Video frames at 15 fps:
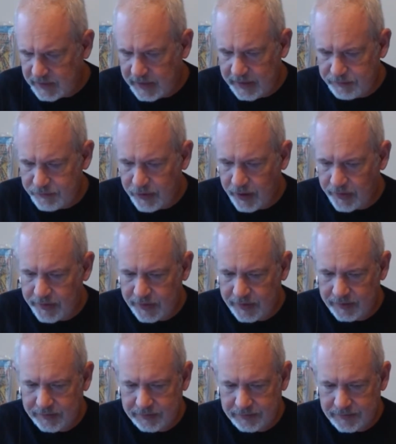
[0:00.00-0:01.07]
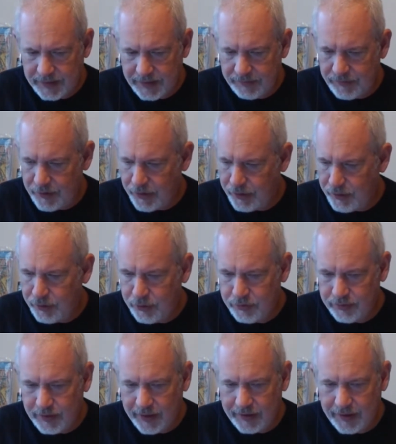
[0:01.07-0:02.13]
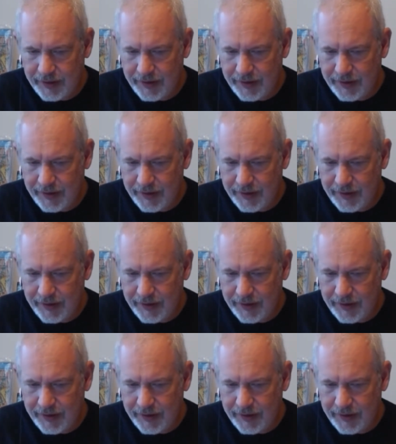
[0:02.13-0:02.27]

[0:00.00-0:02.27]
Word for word: I have nothing. I have no, I